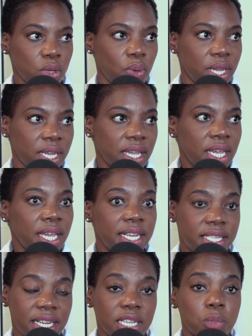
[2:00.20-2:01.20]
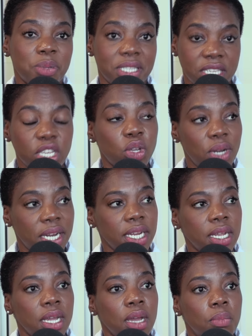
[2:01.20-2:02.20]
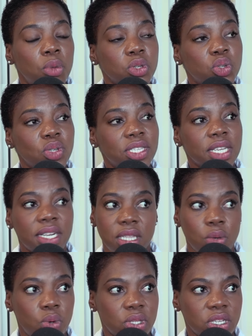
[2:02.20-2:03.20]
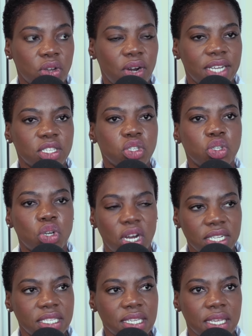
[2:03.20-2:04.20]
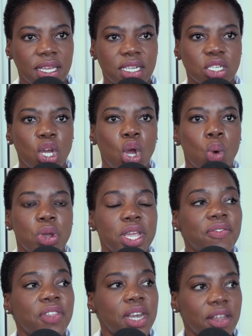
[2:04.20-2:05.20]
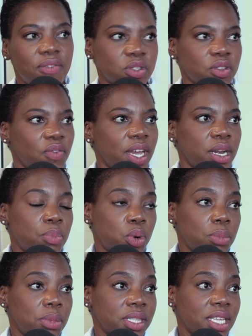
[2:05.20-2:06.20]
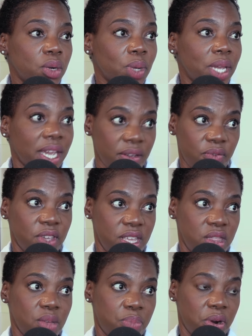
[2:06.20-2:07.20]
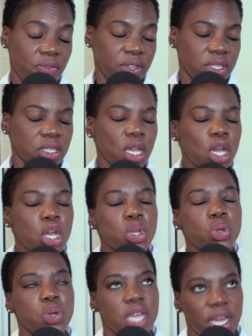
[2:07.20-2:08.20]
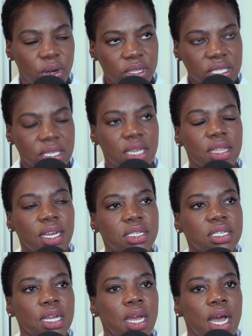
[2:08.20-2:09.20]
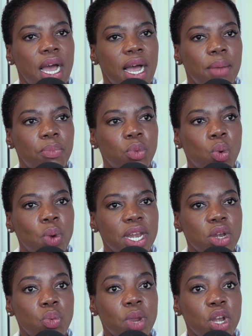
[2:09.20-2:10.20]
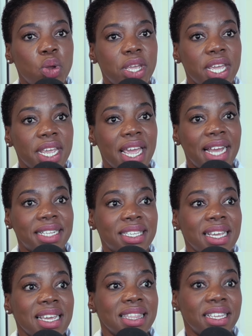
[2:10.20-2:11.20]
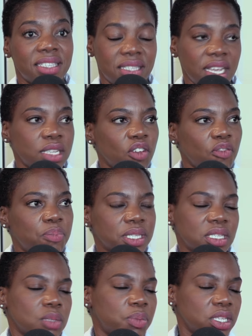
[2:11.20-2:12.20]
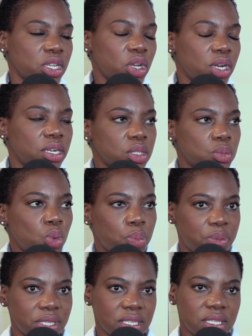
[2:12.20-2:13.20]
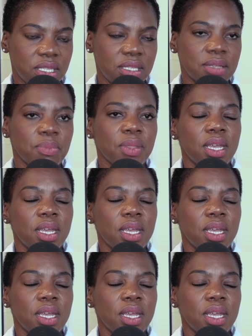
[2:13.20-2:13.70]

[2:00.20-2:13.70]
the way it does, particularly most recently the water crisis. You can't say that when you have the levels of unemployment that we have in the province. You cannot say that um, when we're looking at the state of businesses, particularly small businesses